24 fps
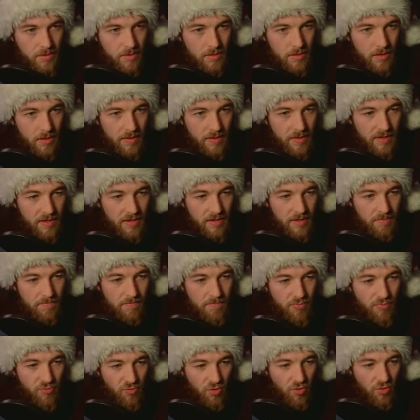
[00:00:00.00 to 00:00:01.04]
And then it
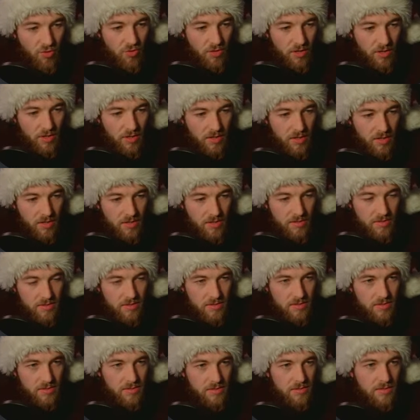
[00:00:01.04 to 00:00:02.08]
broke it on
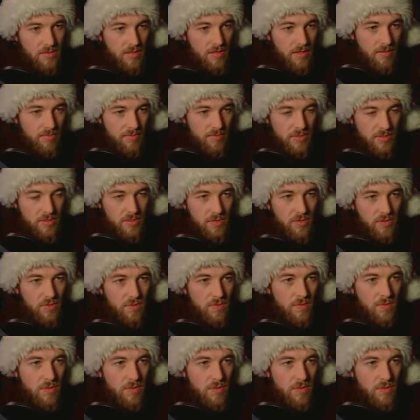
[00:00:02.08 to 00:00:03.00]
step 2.